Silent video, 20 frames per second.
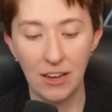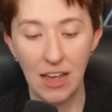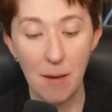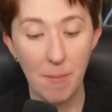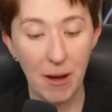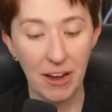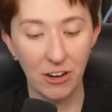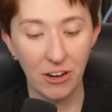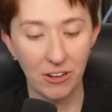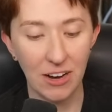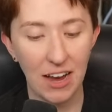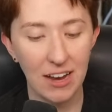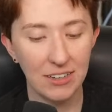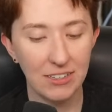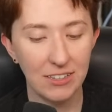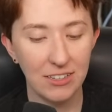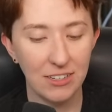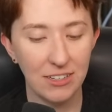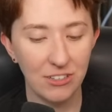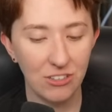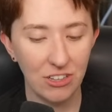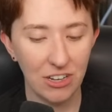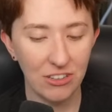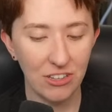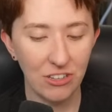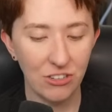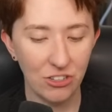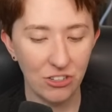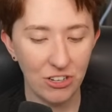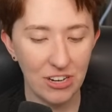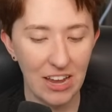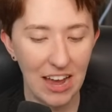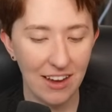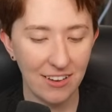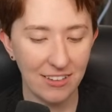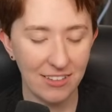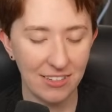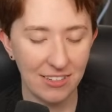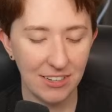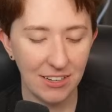Am I correct? Chanlin-jun
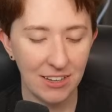asked.